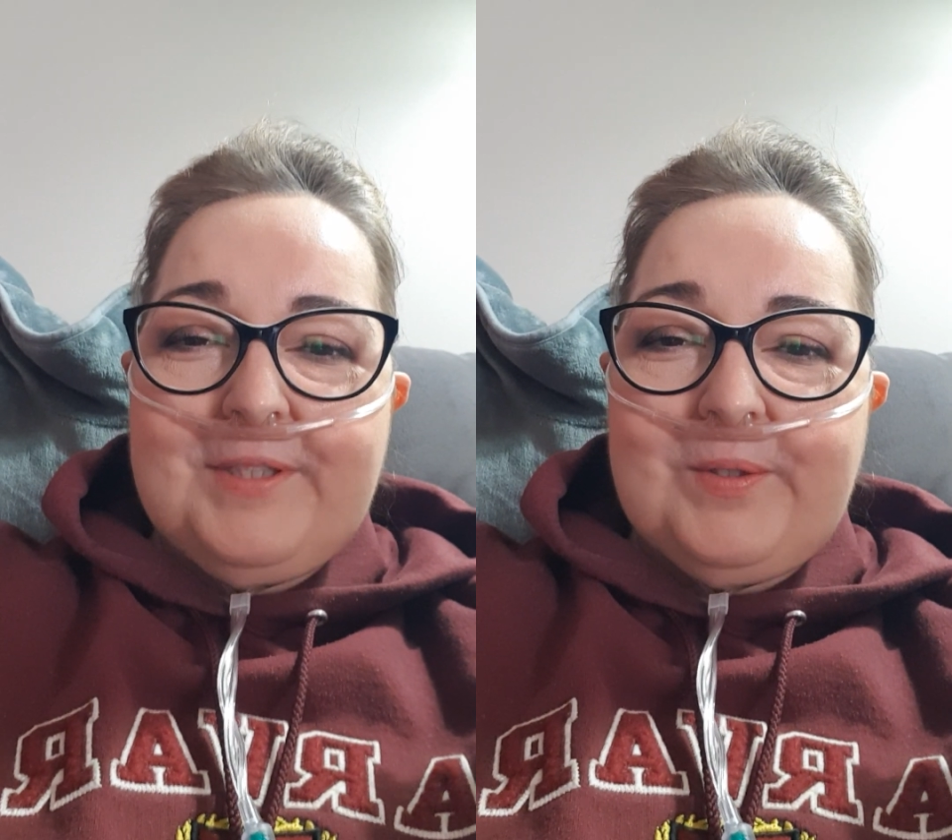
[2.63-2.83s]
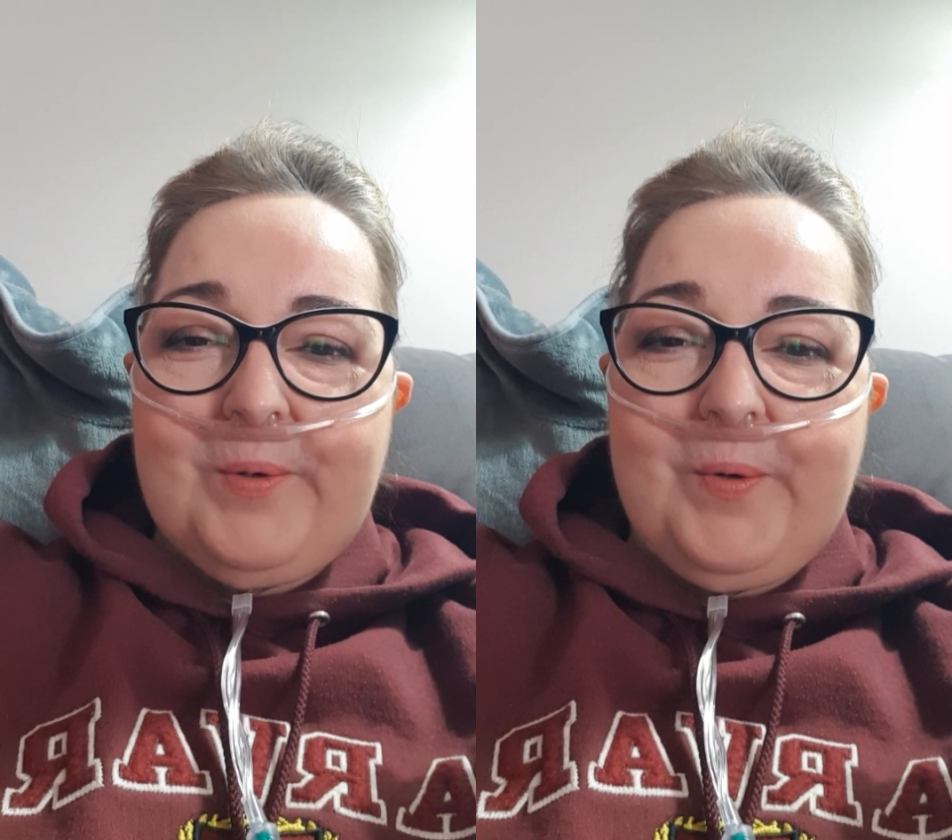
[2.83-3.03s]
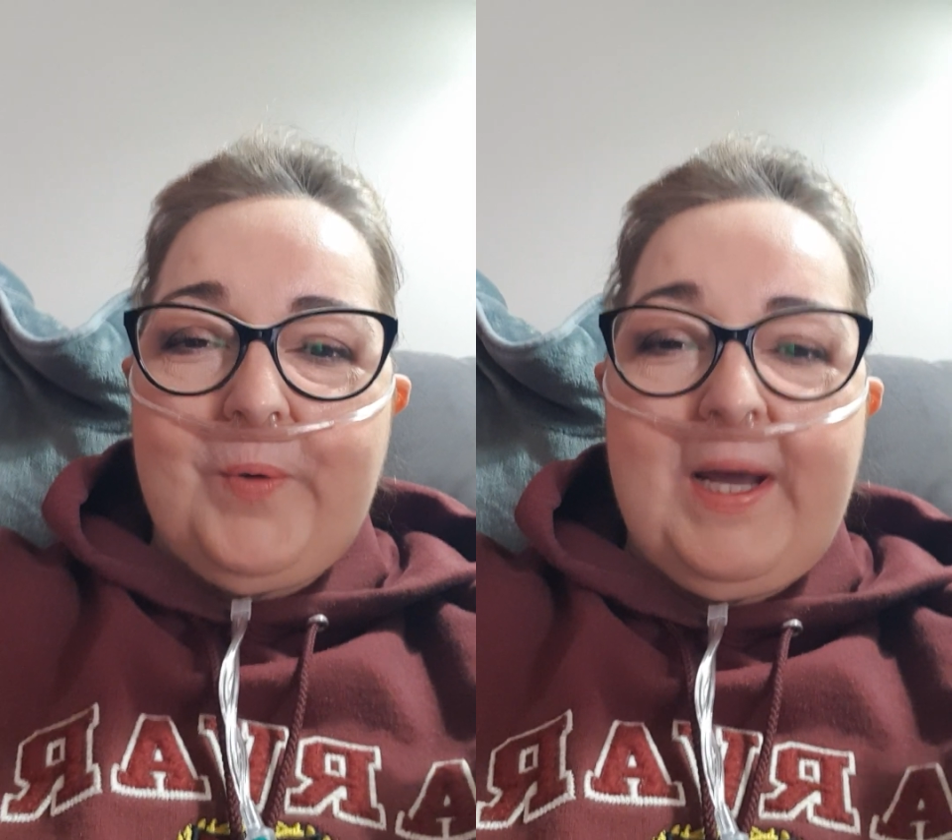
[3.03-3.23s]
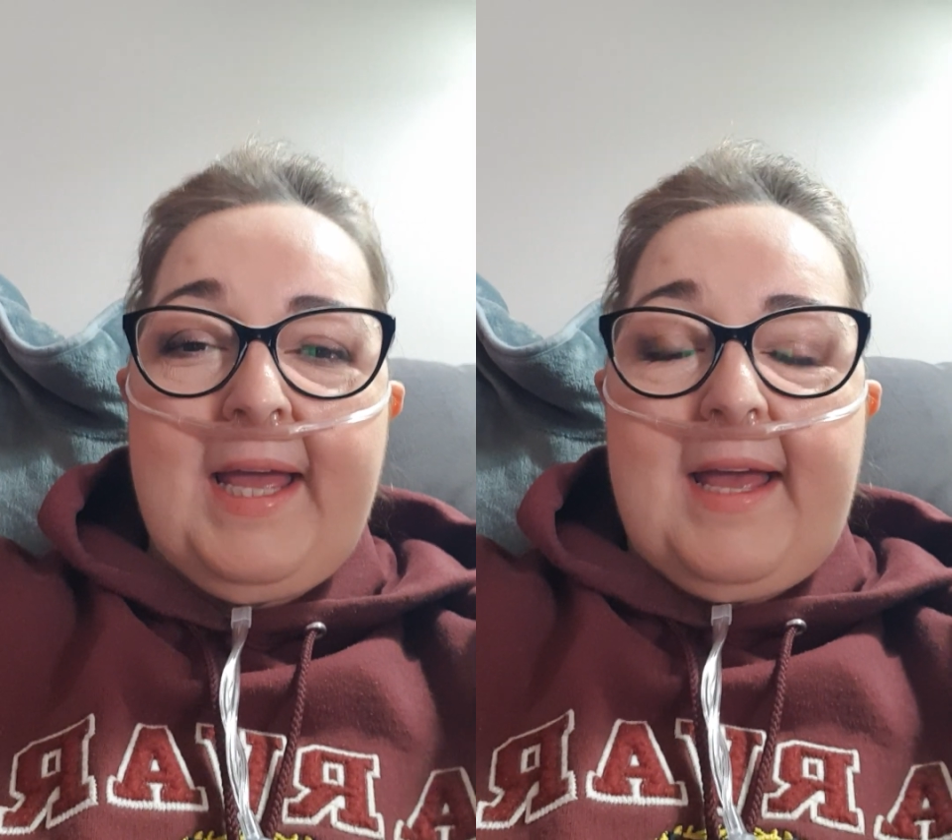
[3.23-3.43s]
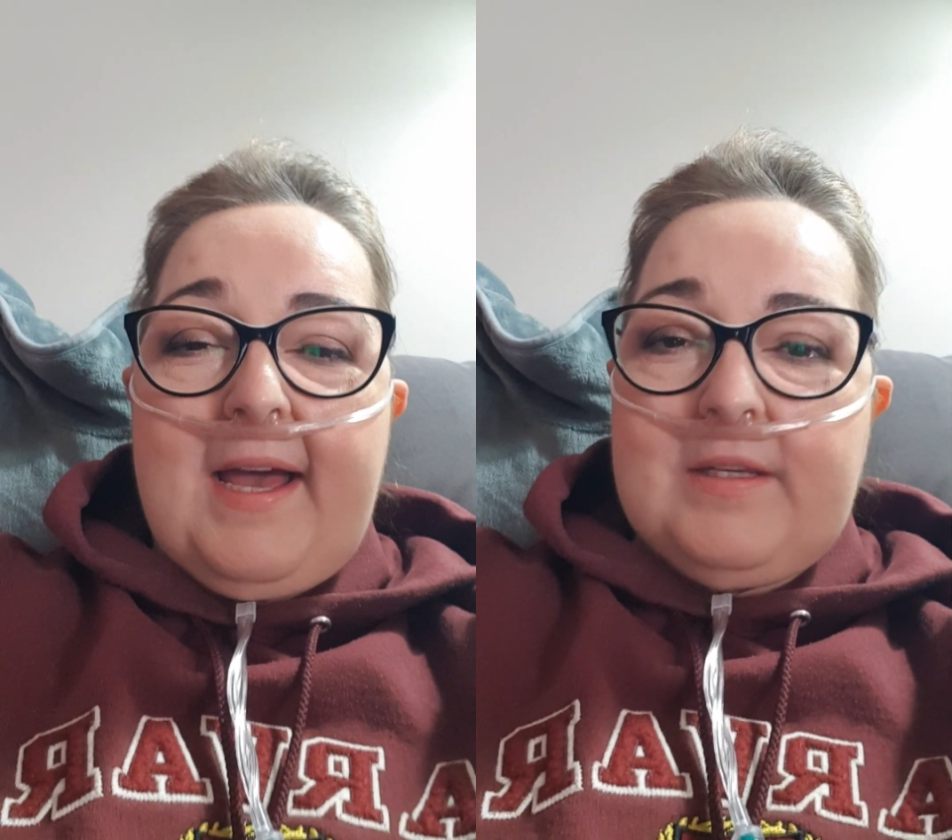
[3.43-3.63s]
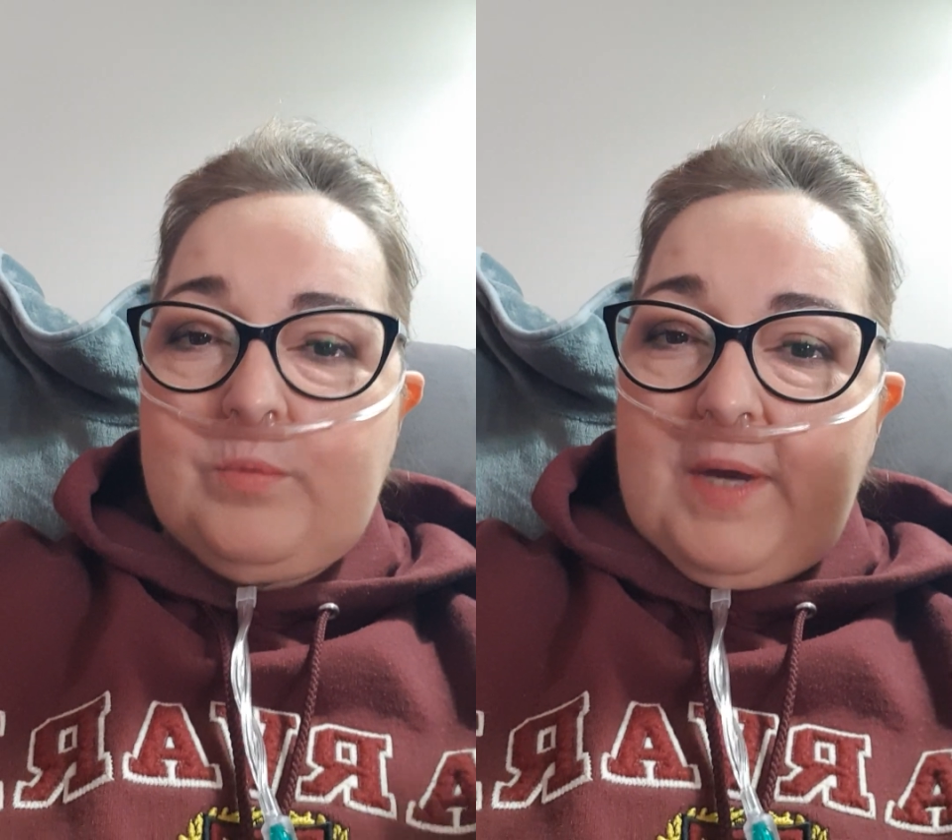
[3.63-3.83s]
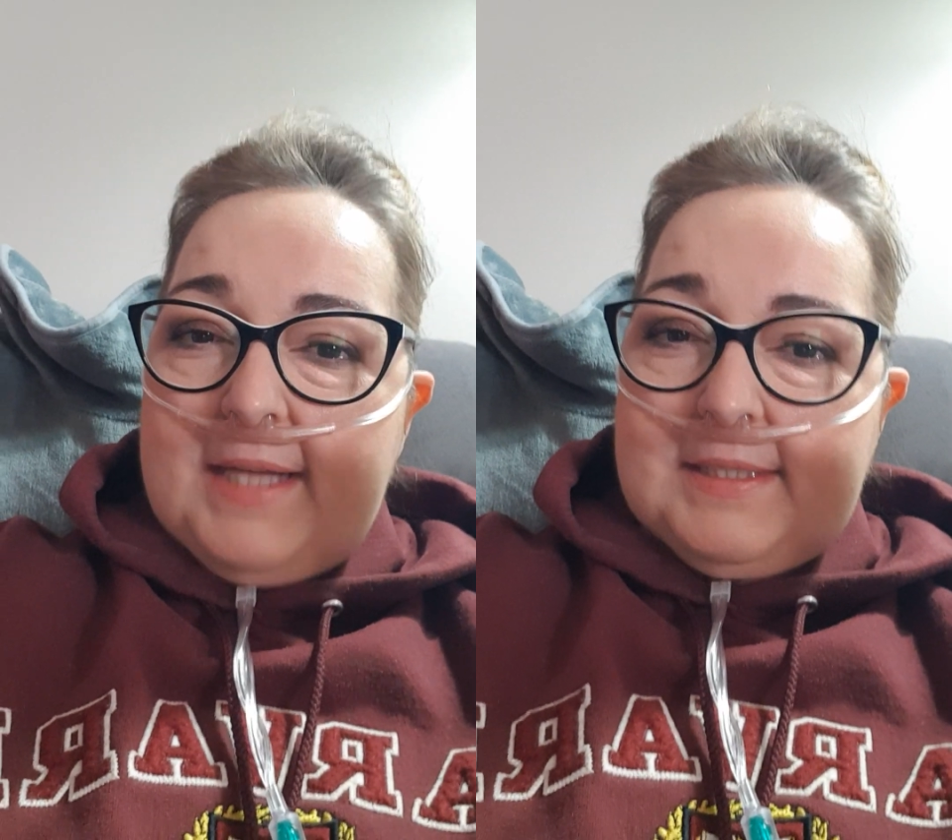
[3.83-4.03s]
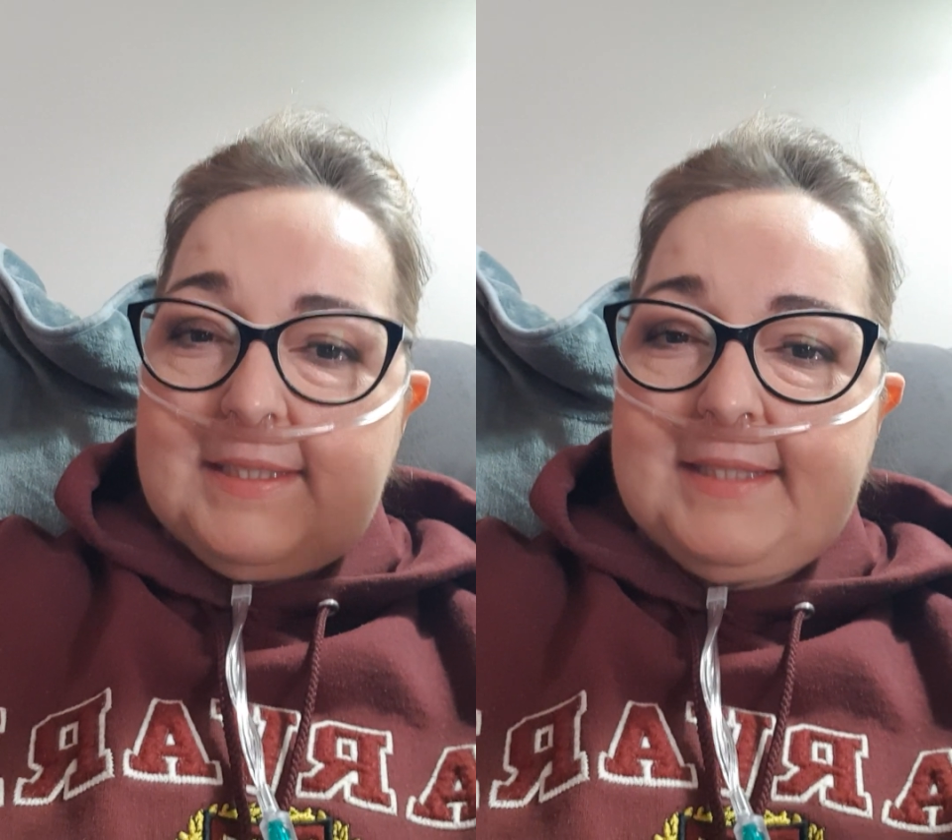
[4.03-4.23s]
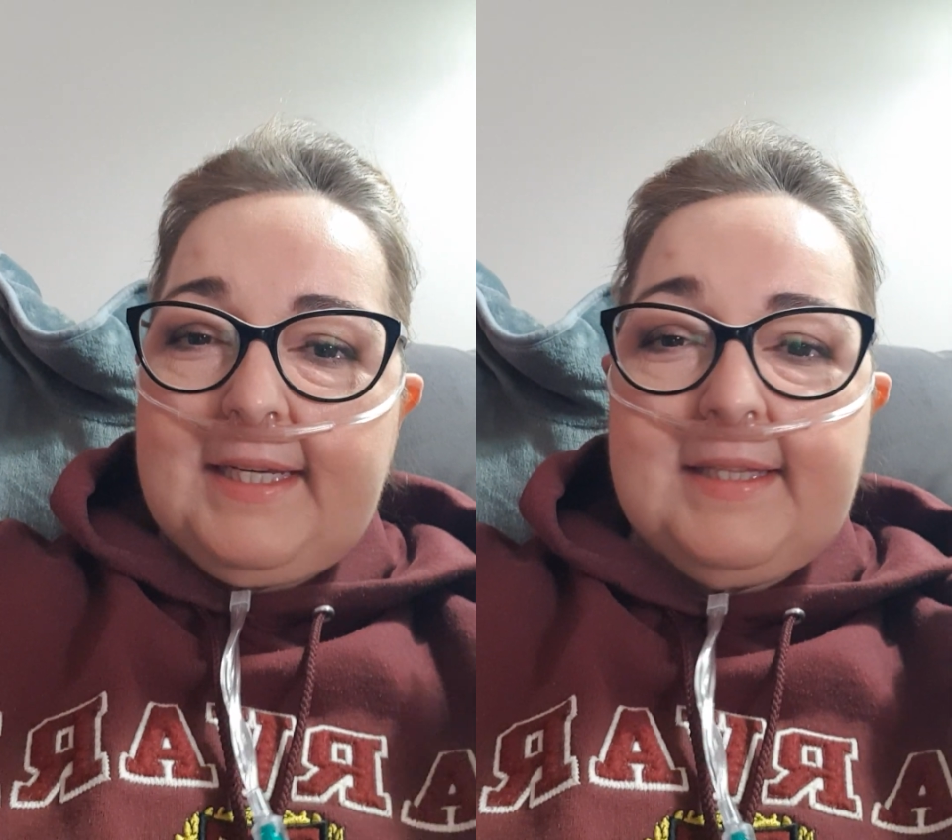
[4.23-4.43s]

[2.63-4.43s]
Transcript: So it's Wednesday,